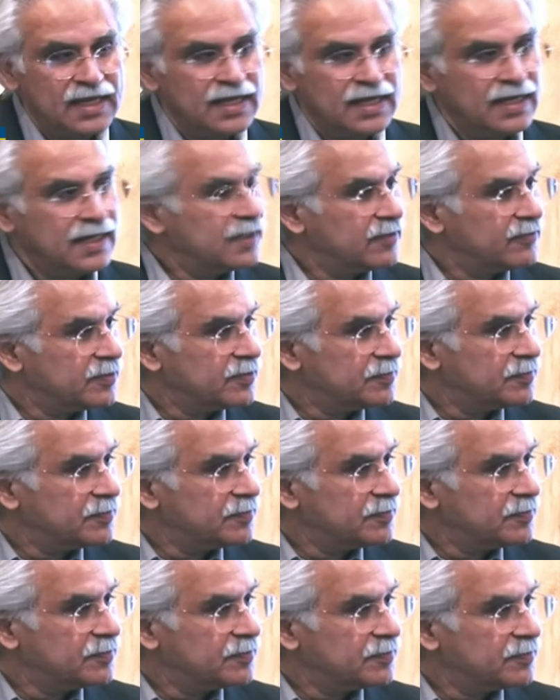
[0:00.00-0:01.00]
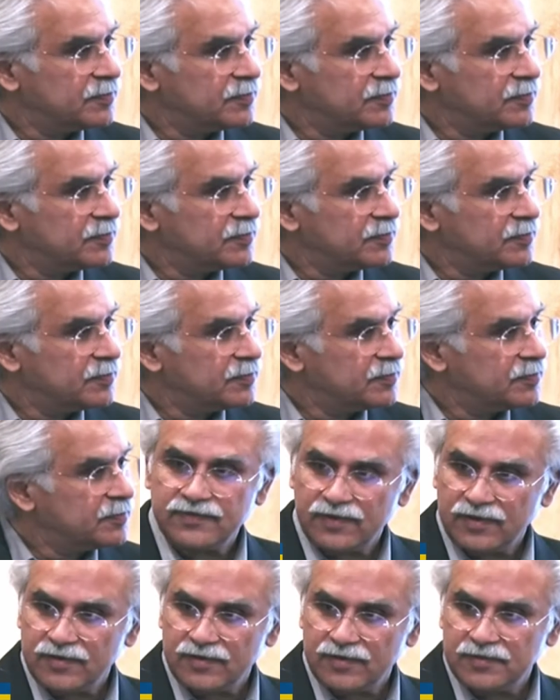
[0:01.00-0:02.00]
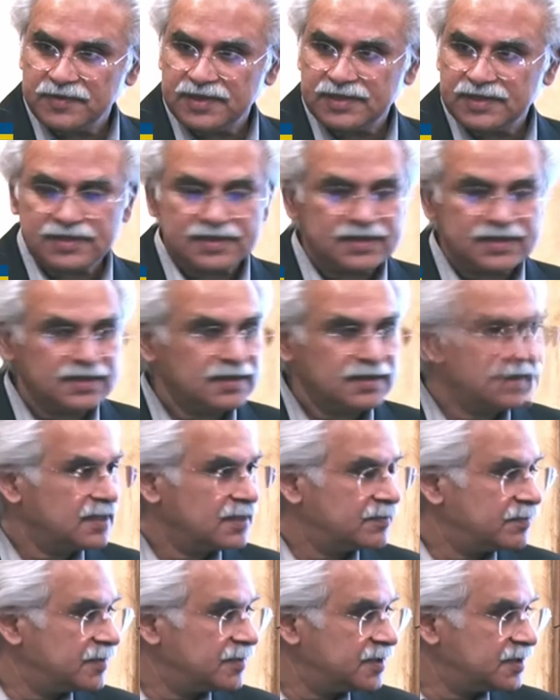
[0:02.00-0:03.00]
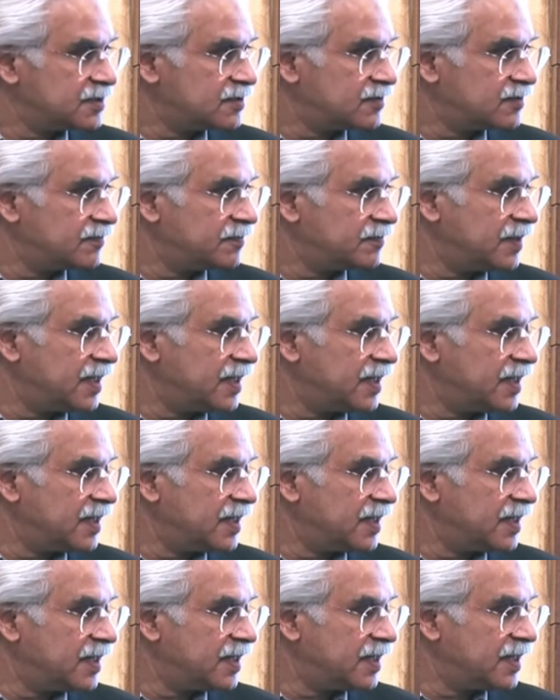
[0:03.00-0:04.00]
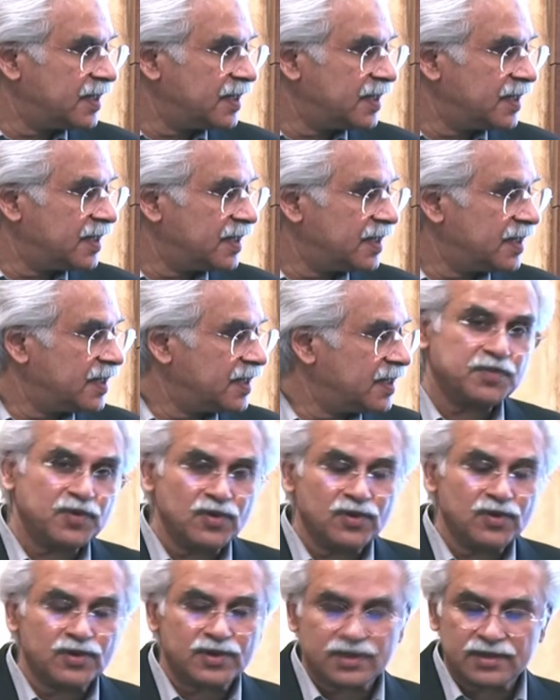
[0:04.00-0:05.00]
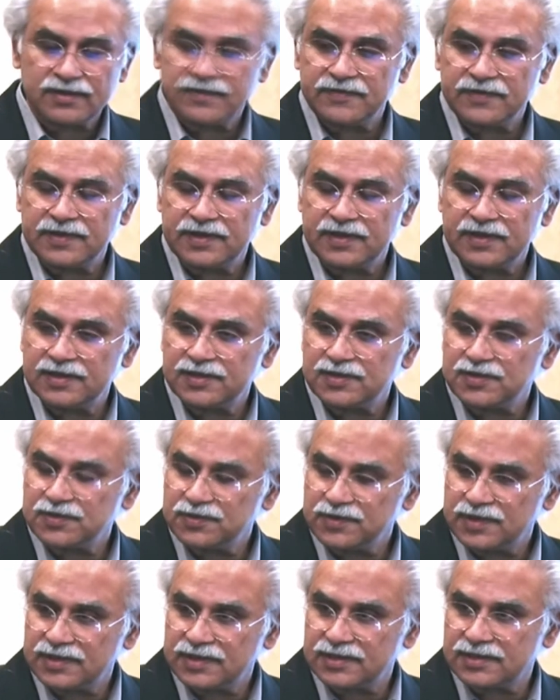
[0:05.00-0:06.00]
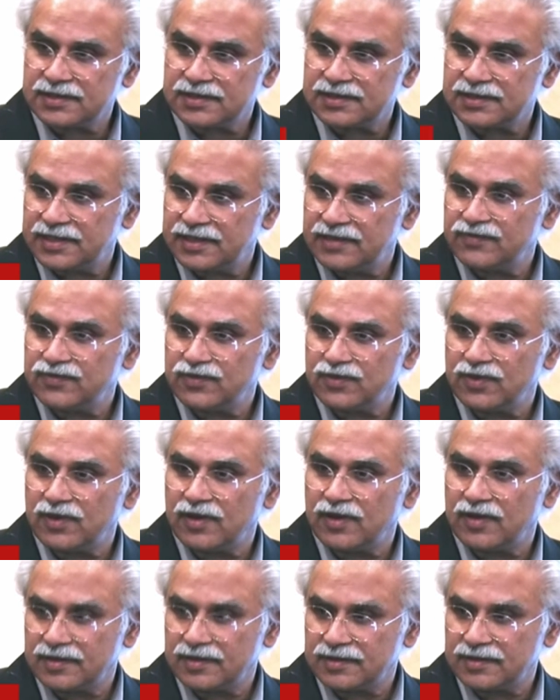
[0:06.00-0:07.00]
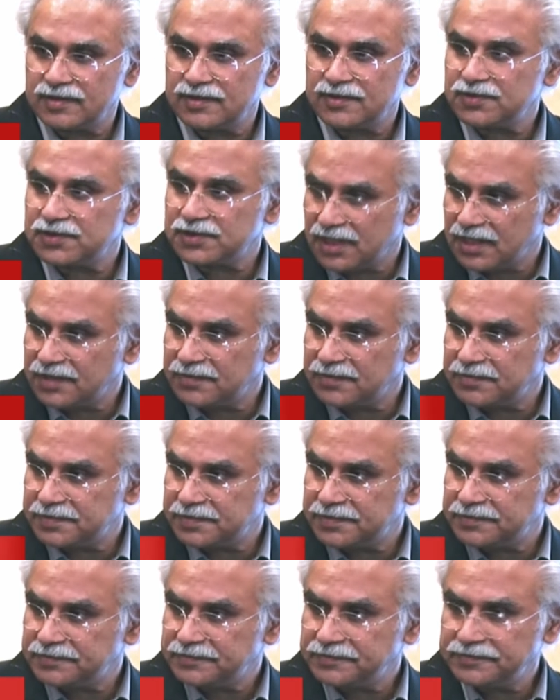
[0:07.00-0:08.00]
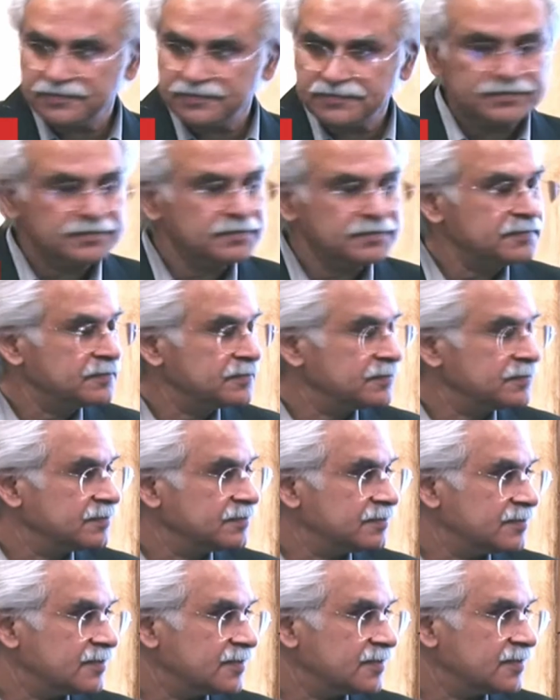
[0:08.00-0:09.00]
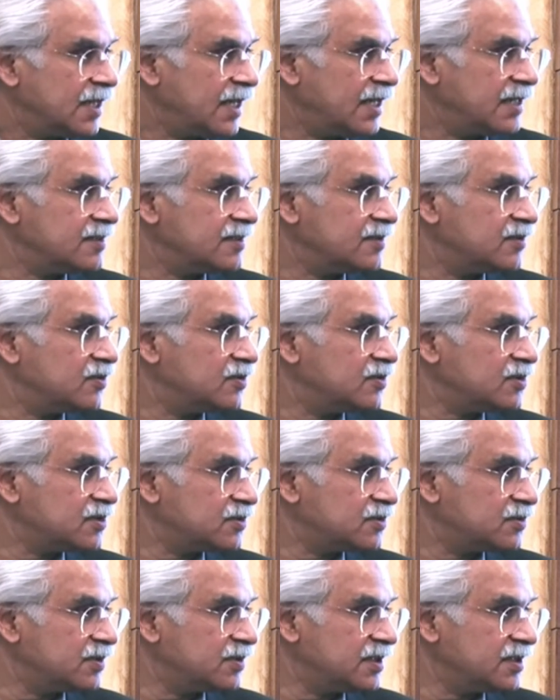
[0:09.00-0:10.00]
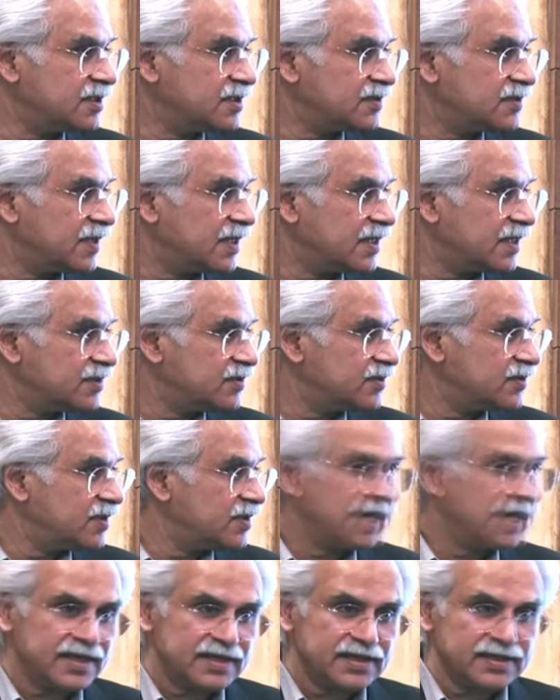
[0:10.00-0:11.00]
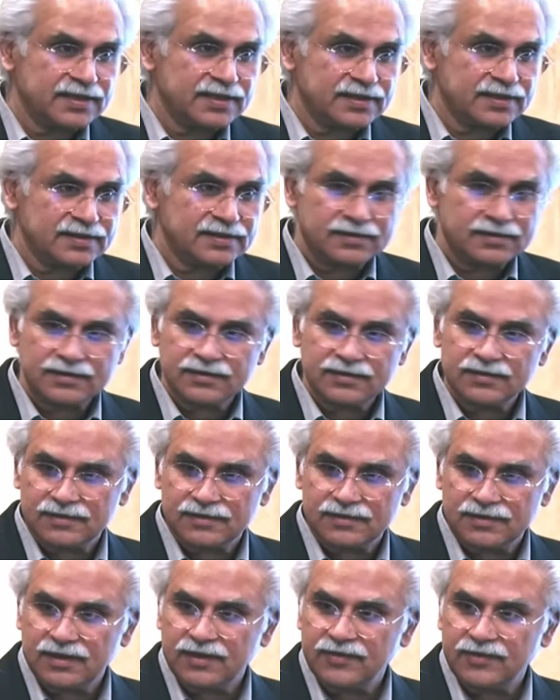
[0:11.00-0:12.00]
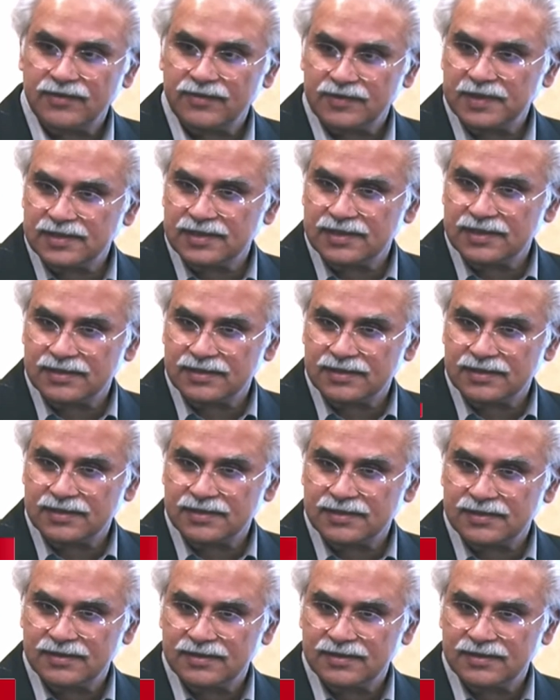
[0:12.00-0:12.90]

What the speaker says: And our President and our Foreign Minister and Minister of Planning, they all spoke with the students in Wuhan through Skype. And those students were actually thanking our President.